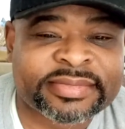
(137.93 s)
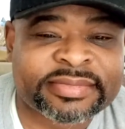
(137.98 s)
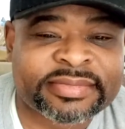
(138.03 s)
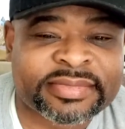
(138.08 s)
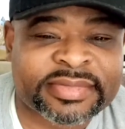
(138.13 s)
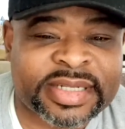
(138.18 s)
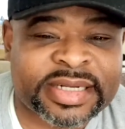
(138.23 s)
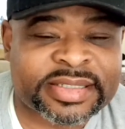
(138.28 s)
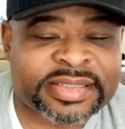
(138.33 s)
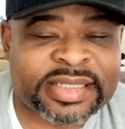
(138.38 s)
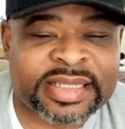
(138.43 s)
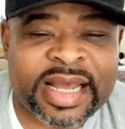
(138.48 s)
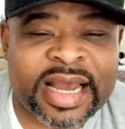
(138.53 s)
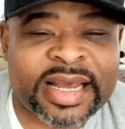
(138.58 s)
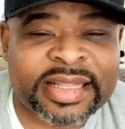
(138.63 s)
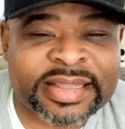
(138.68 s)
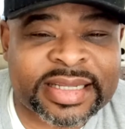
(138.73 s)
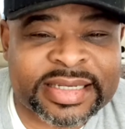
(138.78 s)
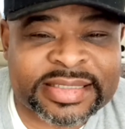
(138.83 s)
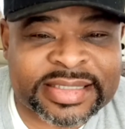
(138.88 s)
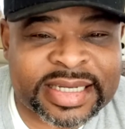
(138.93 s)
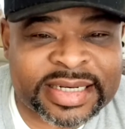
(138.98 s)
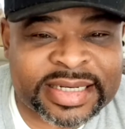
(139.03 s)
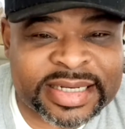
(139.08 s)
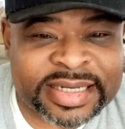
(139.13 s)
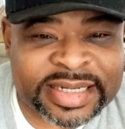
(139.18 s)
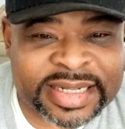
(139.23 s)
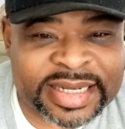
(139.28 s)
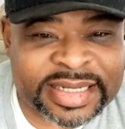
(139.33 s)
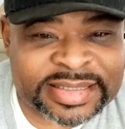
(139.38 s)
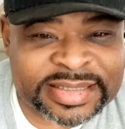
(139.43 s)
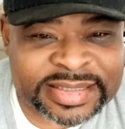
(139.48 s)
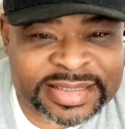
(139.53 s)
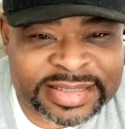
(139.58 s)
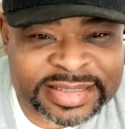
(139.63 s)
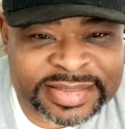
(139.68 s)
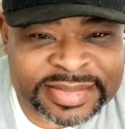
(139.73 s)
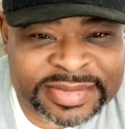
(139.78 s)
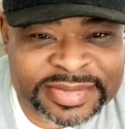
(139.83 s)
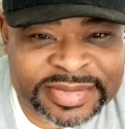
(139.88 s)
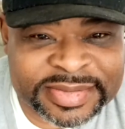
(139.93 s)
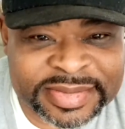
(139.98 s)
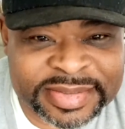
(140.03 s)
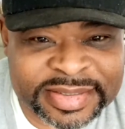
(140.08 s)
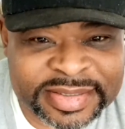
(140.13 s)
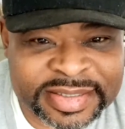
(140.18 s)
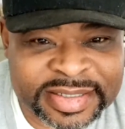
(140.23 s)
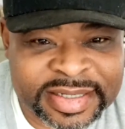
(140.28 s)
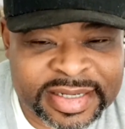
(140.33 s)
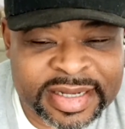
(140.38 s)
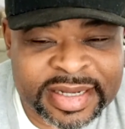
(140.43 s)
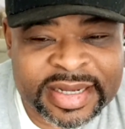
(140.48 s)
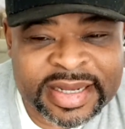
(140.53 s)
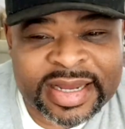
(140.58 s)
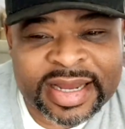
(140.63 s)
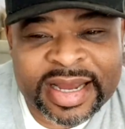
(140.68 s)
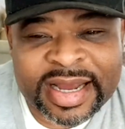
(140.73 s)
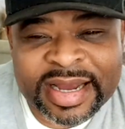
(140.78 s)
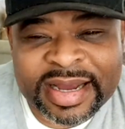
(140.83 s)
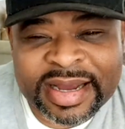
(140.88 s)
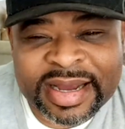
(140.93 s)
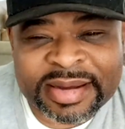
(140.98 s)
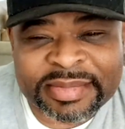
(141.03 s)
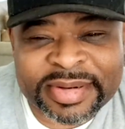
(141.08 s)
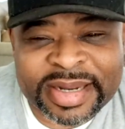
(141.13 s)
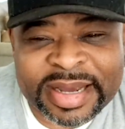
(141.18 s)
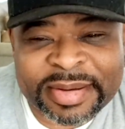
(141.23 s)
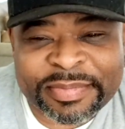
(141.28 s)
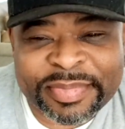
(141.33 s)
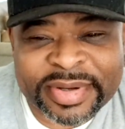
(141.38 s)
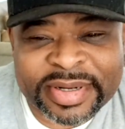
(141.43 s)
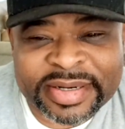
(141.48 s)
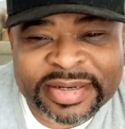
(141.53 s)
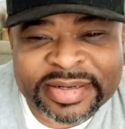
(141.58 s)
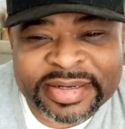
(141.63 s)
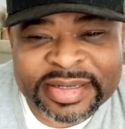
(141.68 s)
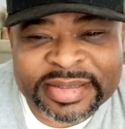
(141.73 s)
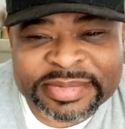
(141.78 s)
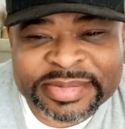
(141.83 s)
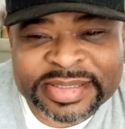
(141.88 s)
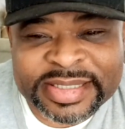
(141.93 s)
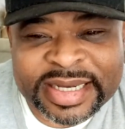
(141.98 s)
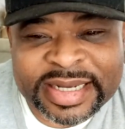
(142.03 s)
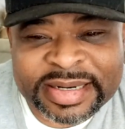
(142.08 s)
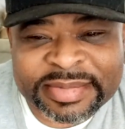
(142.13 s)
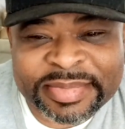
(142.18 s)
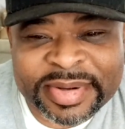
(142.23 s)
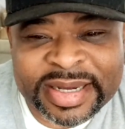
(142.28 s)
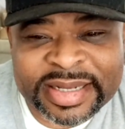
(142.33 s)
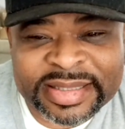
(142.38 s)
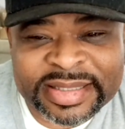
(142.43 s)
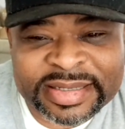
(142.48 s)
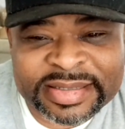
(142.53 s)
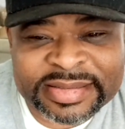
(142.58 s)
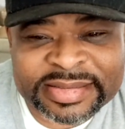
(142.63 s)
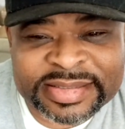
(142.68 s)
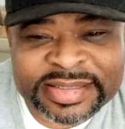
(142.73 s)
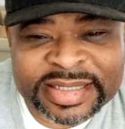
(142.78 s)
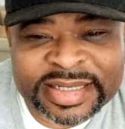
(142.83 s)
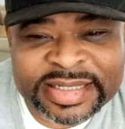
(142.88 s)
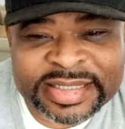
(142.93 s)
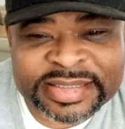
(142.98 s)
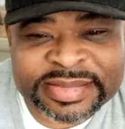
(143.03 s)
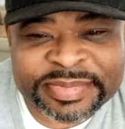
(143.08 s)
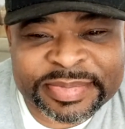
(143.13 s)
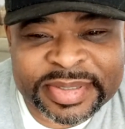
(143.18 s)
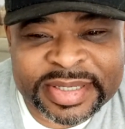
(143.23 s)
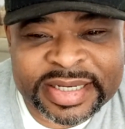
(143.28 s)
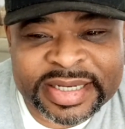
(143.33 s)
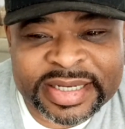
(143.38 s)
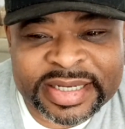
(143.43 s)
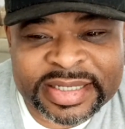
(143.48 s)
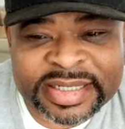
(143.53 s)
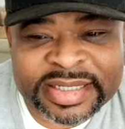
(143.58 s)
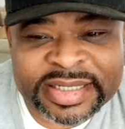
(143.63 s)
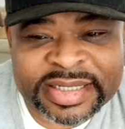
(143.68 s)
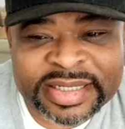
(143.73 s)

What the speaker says: There's a lot of things I didn't get to do. I'm not bitter or upset about those things, but